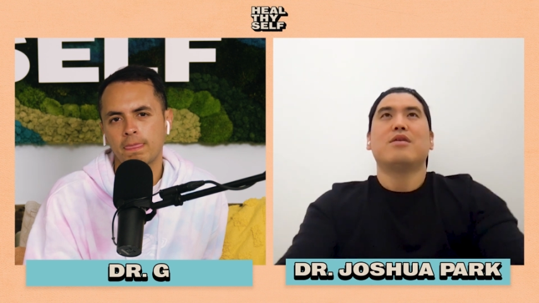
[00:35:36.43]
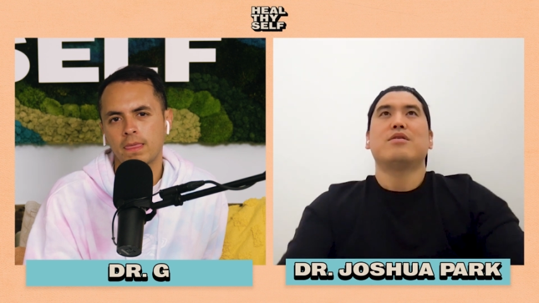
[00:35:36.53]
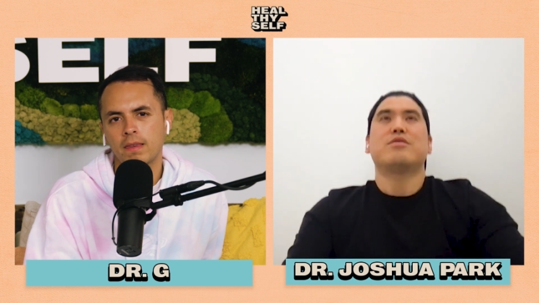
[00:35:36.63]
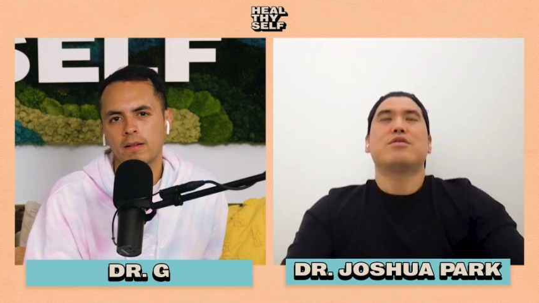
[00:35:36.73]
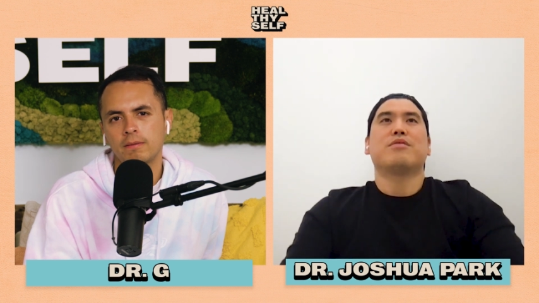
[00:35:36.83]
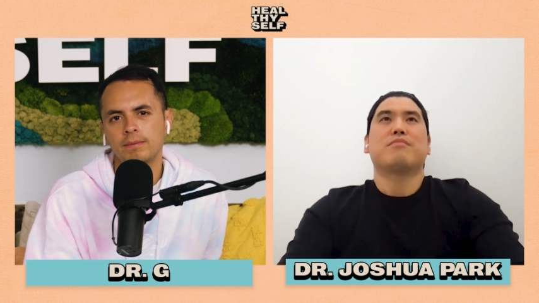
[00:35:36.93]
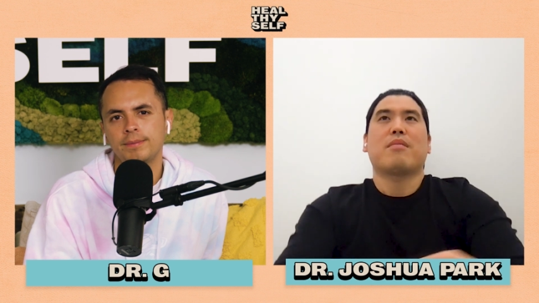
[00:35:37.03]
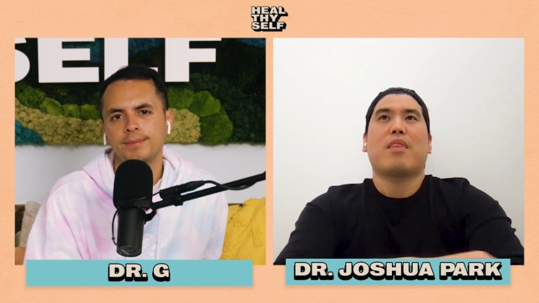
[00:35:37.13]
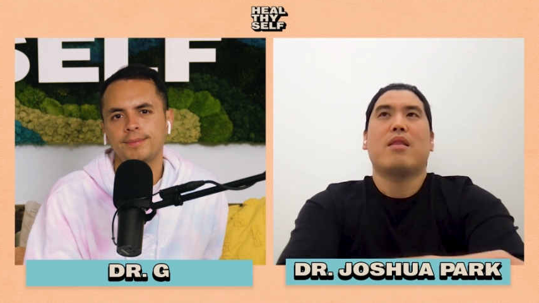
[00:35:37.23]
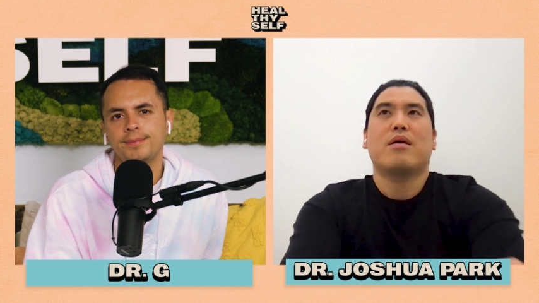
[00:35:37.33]
Speaker 1: So,
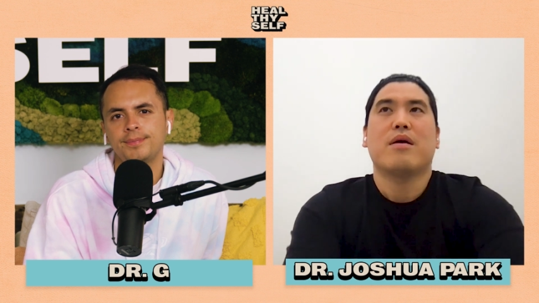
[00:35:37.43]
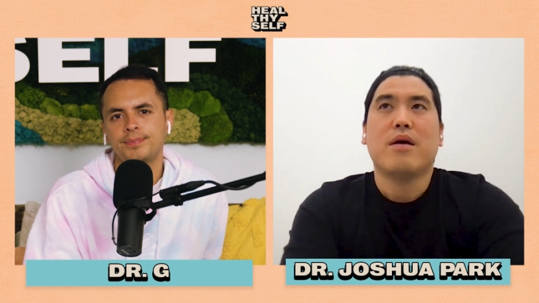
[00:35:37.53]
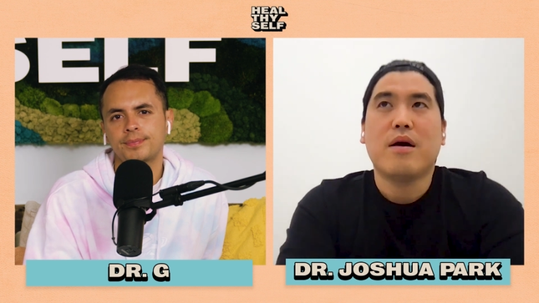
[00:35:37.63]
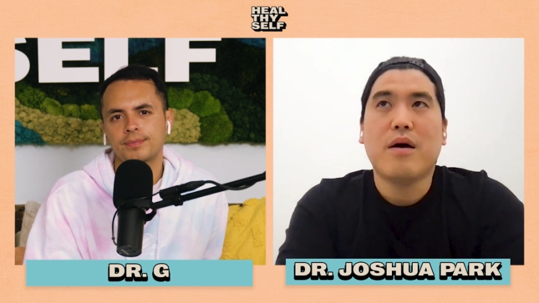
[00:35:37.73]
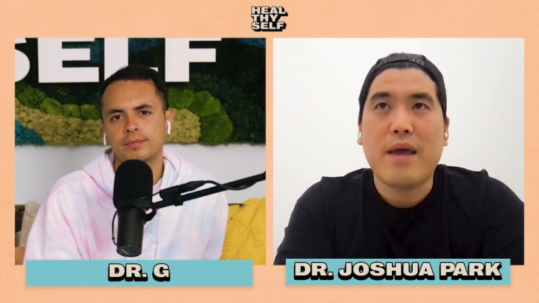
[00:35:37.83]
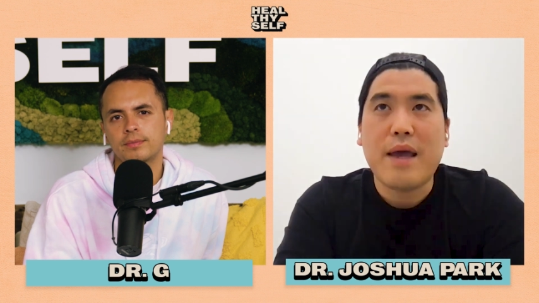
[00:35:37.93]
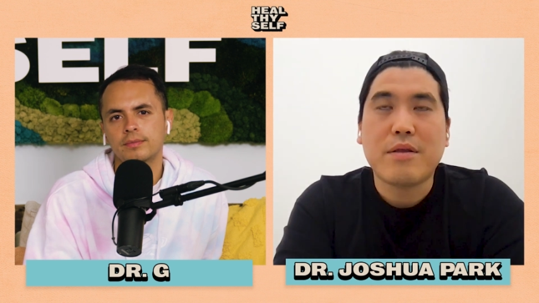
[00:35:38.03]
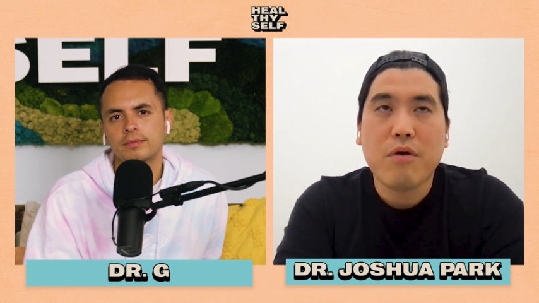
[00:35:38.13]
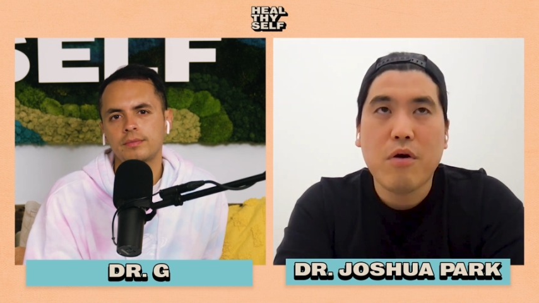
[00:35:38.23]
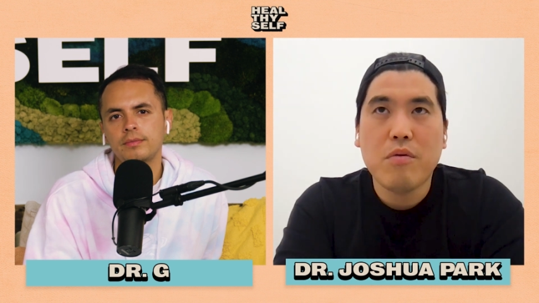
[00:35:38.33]
uh,
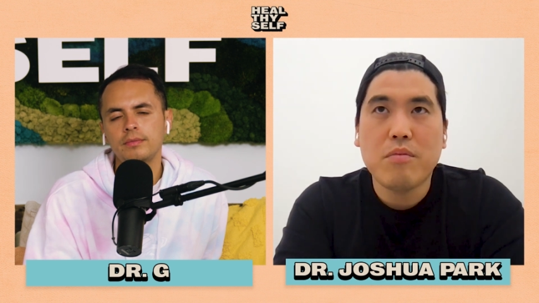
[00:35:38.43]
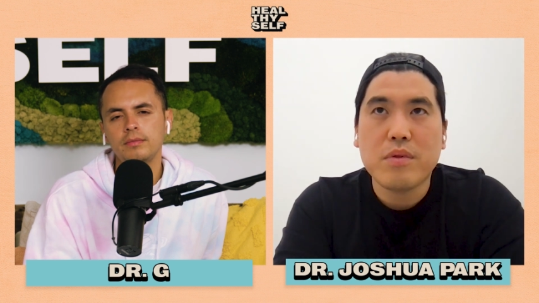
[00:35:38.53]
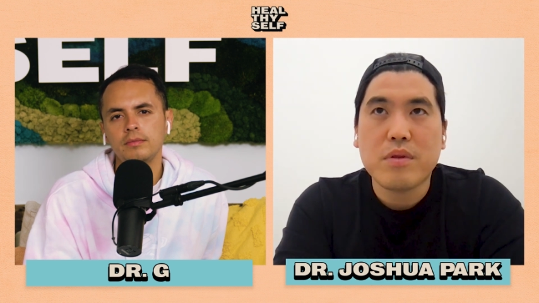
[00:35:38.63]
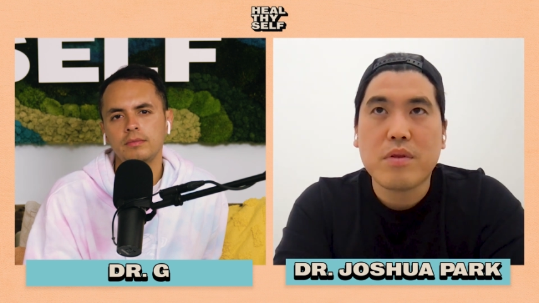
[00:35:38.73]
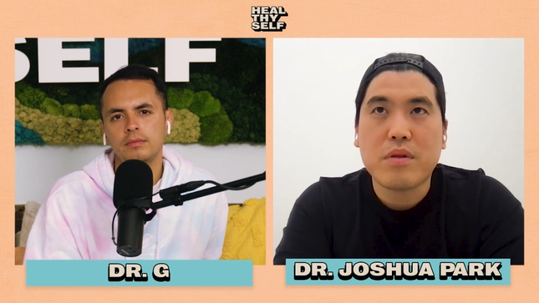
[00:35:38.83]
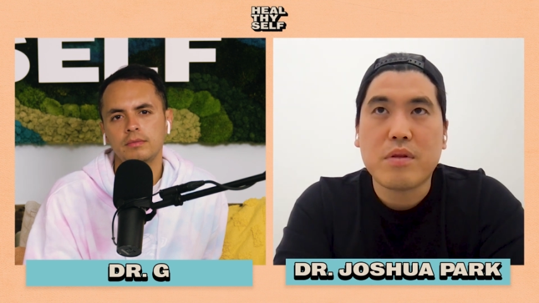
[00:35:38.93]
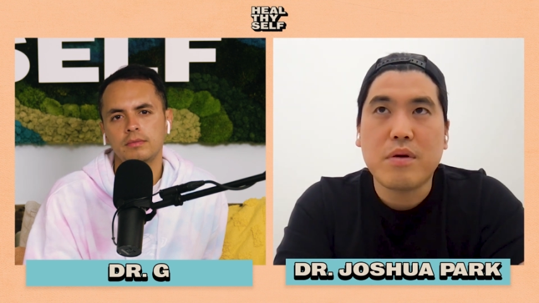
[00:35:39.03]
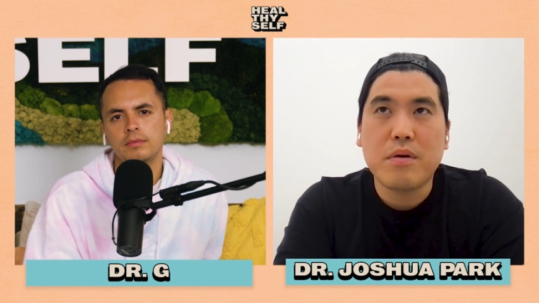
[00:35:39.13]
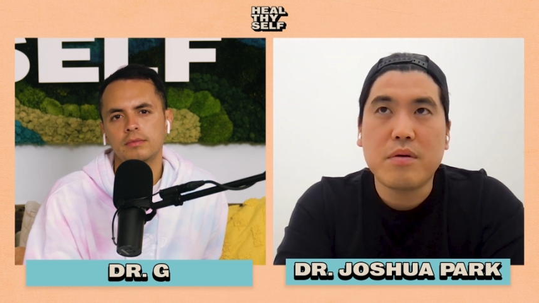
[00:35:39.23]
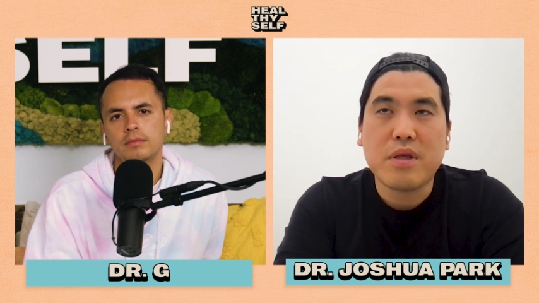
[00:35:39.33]
at home,
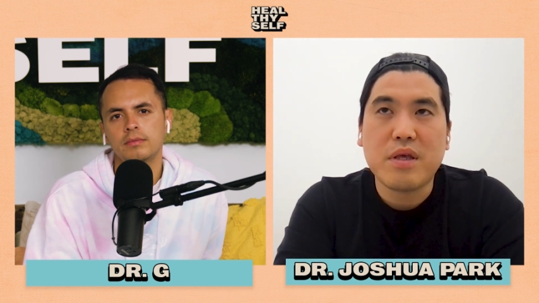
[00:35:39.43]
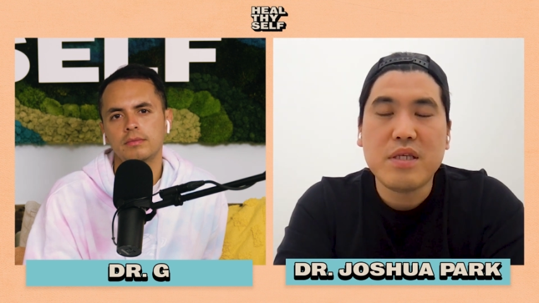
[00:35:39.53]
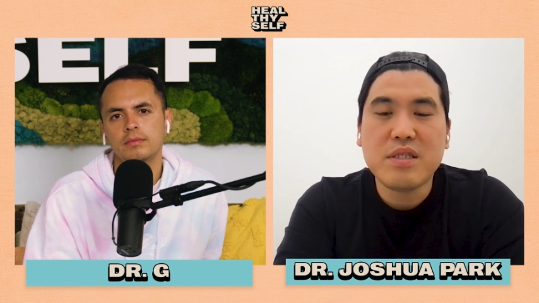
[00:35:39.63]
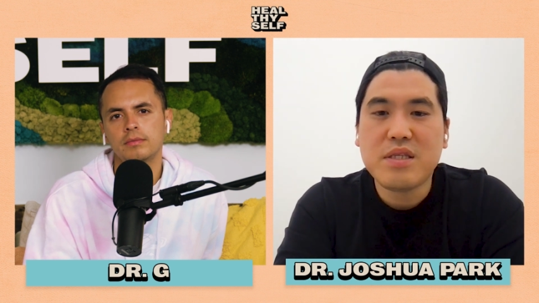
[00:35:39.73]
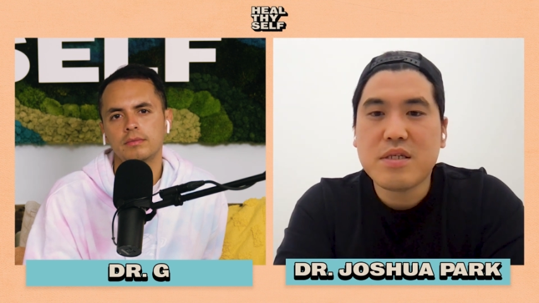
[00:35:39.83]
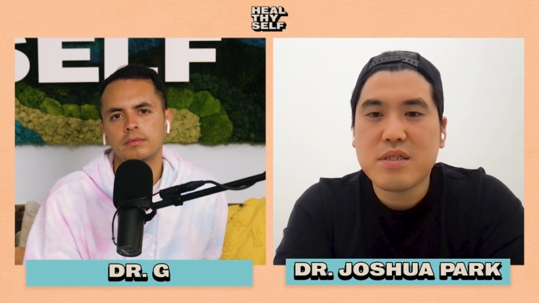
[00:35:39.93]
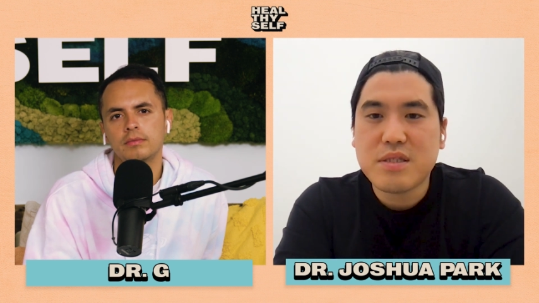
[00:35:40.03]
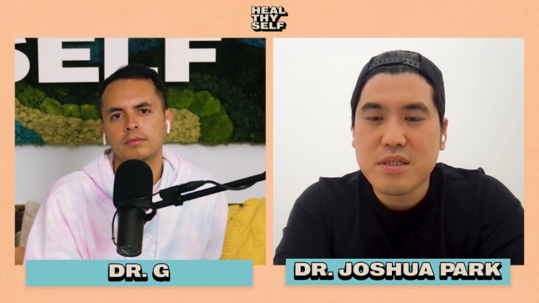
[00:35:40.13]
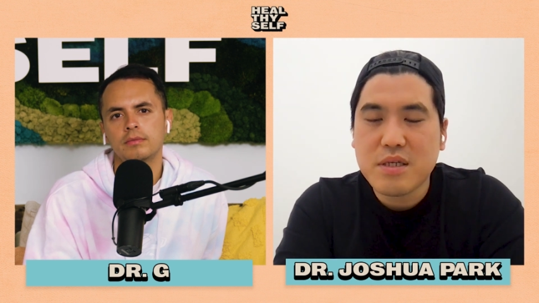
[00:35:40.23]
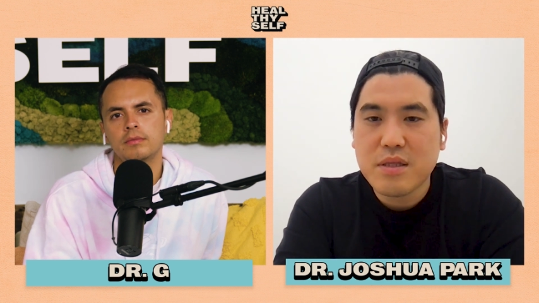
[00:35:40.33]
the
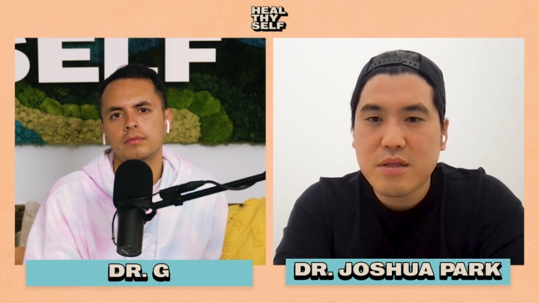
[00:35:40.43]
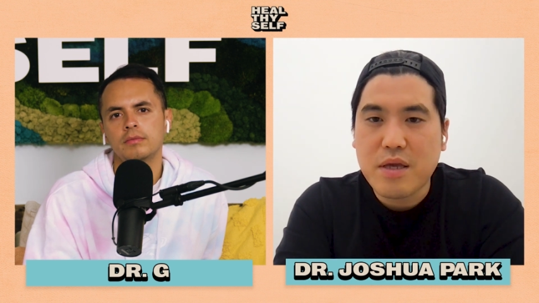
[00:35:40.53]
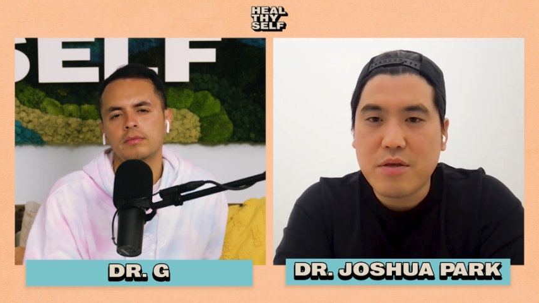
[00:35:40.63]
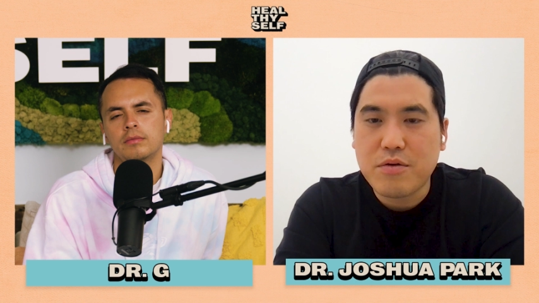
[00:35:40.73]
easiest thing that you